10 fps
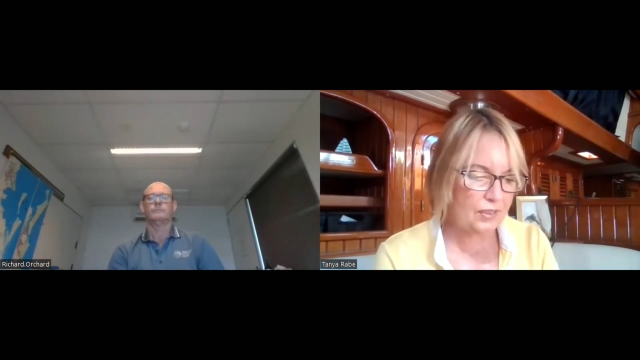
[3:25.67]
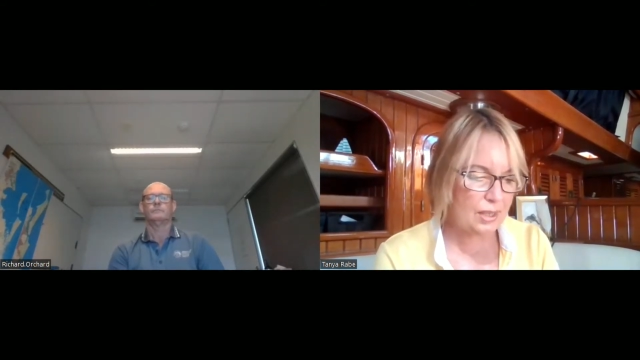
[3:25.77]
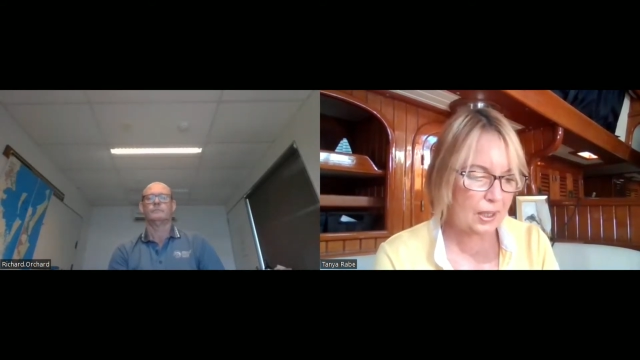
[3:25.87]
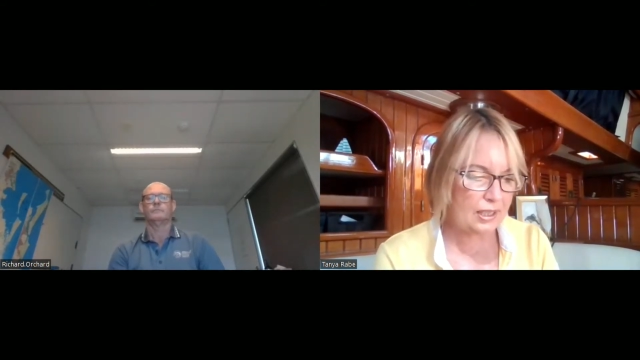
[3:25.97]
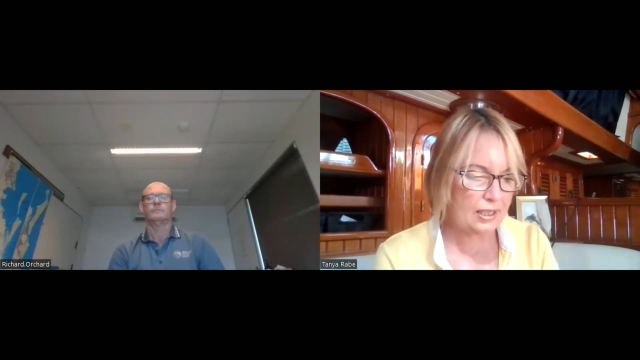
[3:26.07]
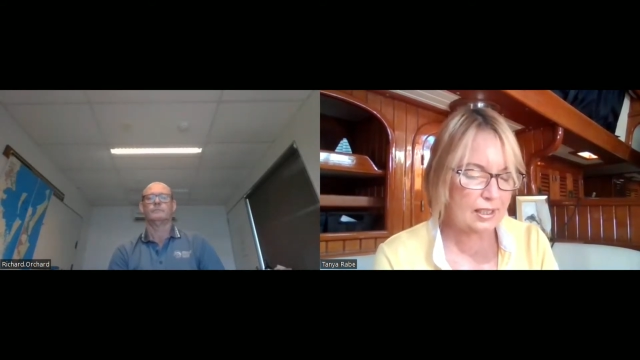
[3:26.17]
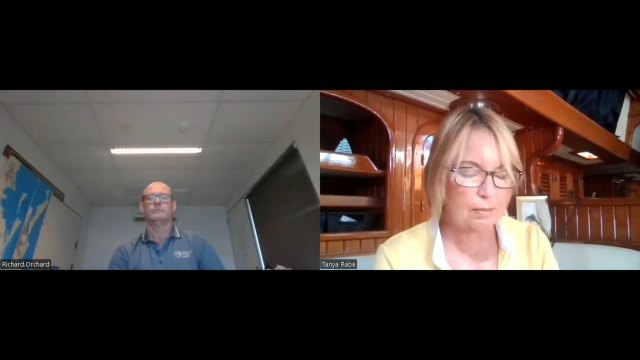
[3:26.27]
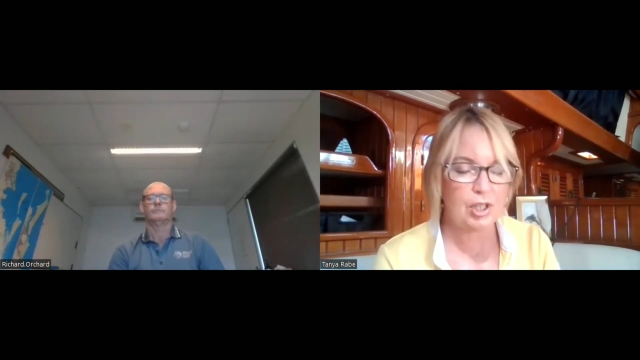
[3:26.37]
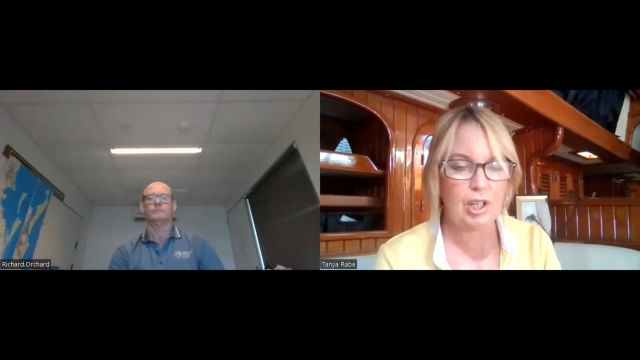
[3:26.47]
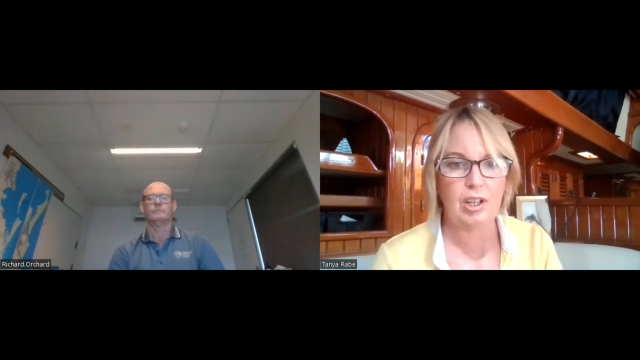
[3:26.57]
spent
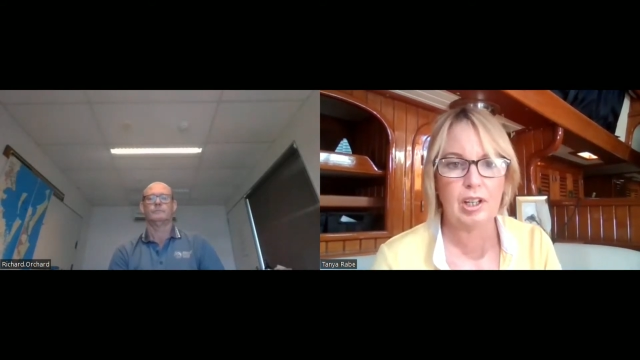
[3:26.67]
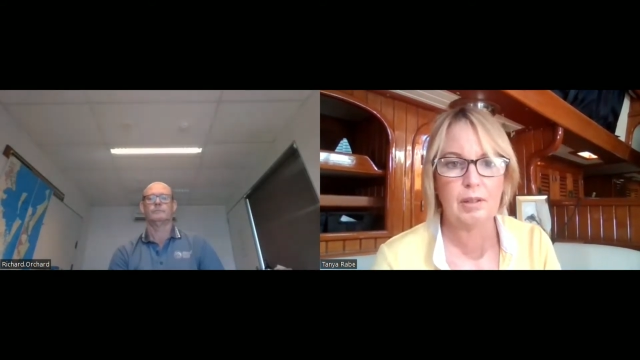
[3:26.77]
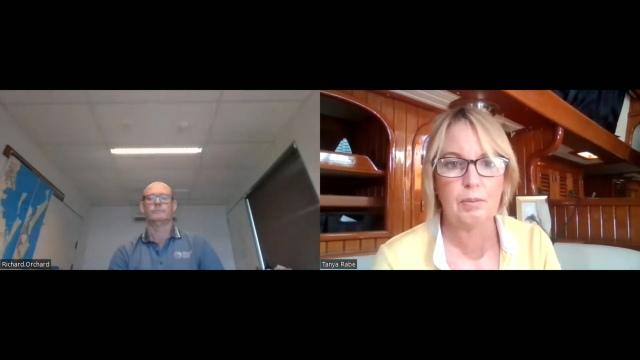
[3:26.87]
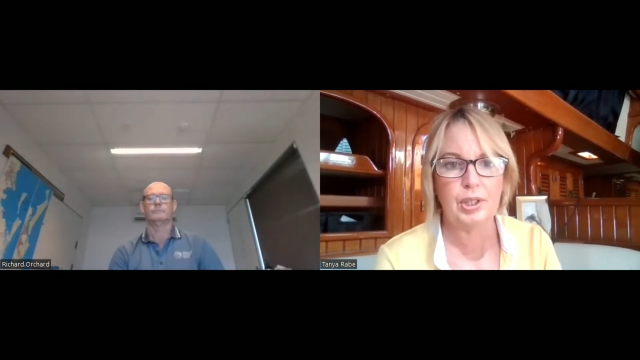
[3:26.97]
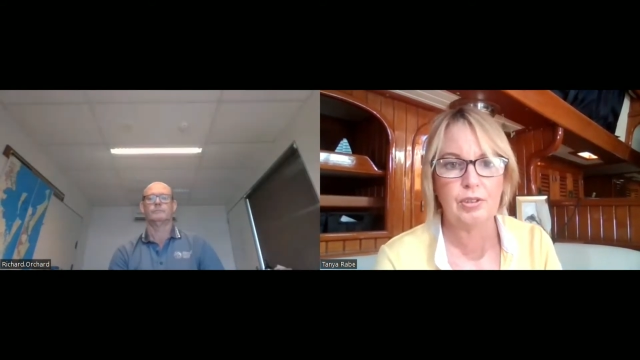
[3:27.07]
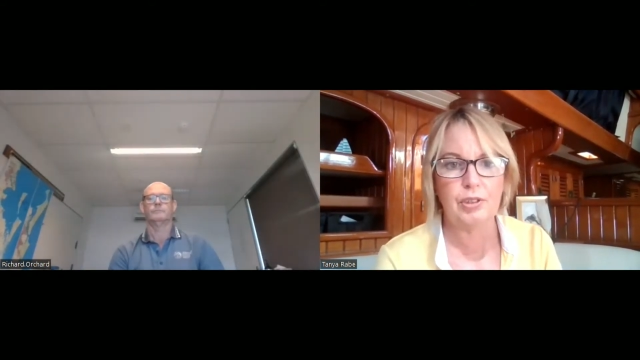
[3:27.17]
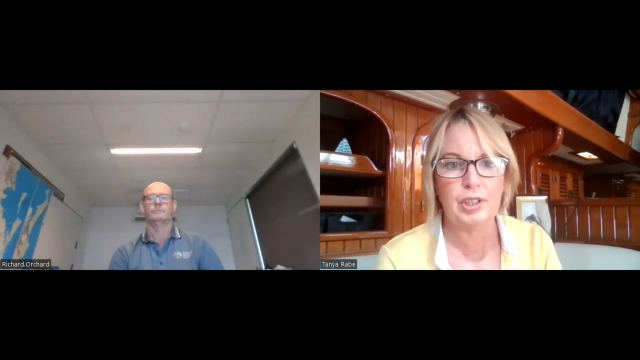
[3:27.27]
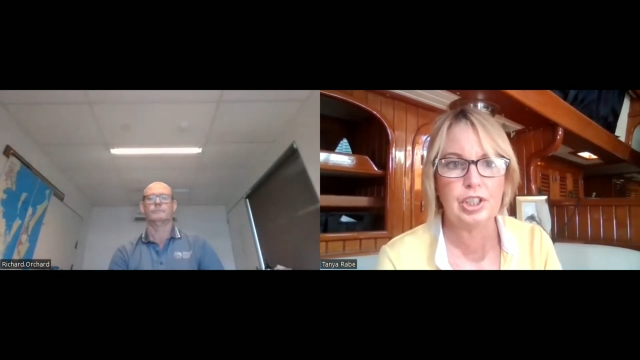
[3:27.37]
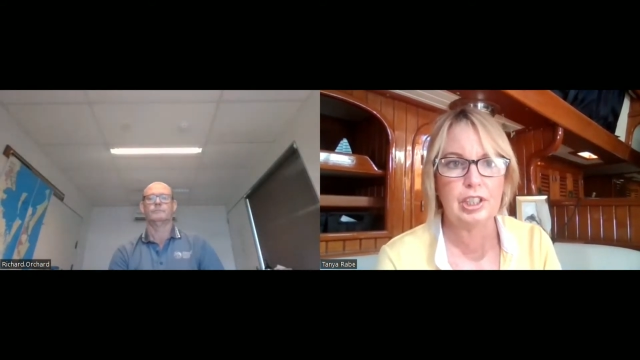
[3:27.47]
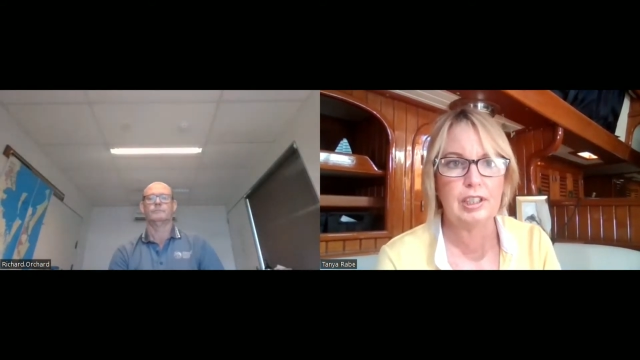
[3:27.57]
some time with
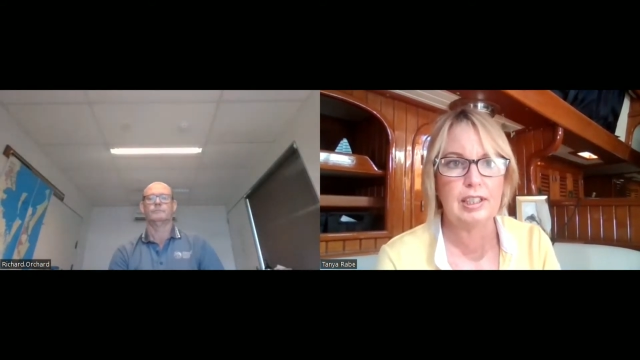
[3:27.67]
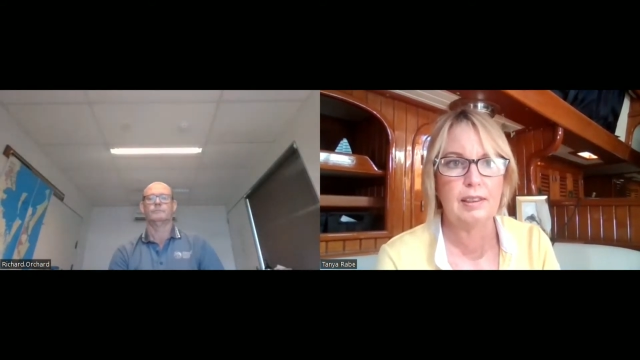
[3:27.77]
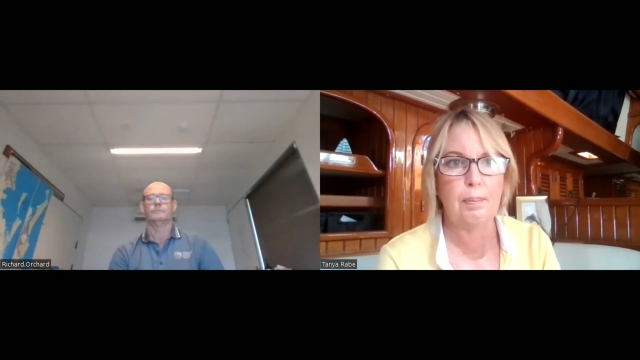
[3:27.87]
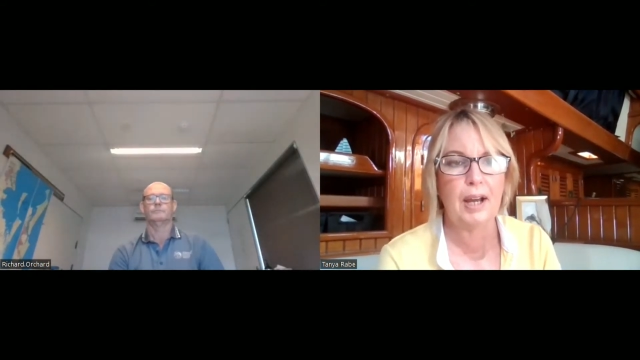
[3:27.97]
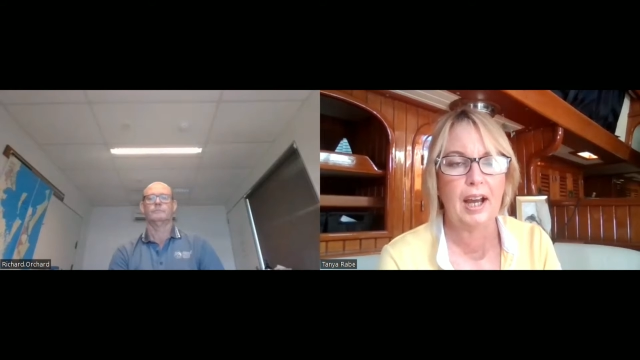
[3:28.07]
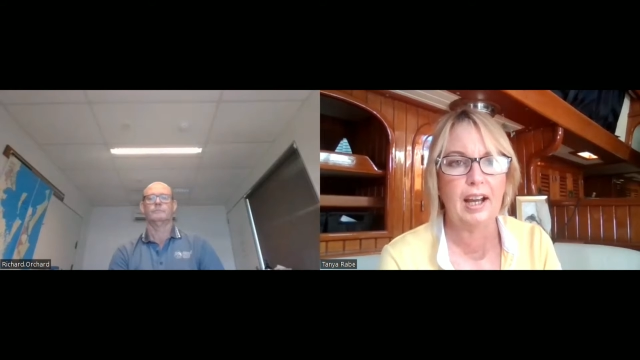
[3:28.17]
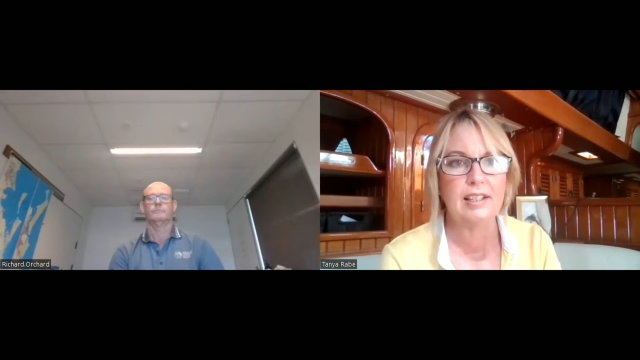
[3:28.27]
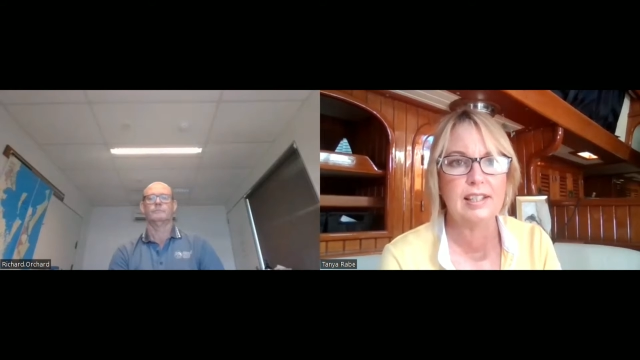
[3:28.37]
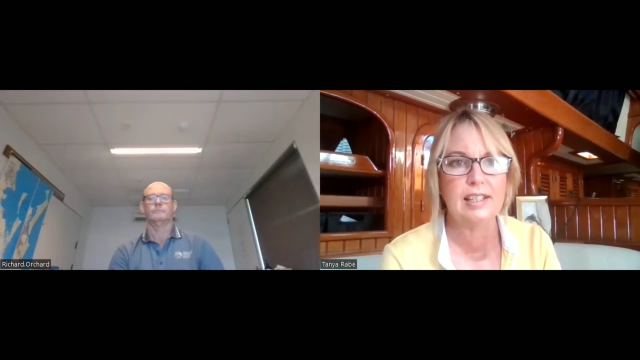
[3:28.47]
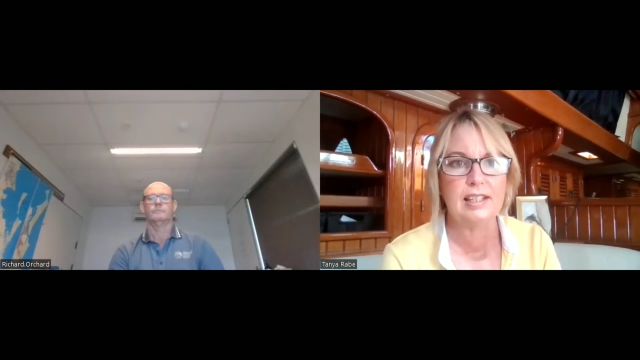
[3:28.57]
Richard in the past.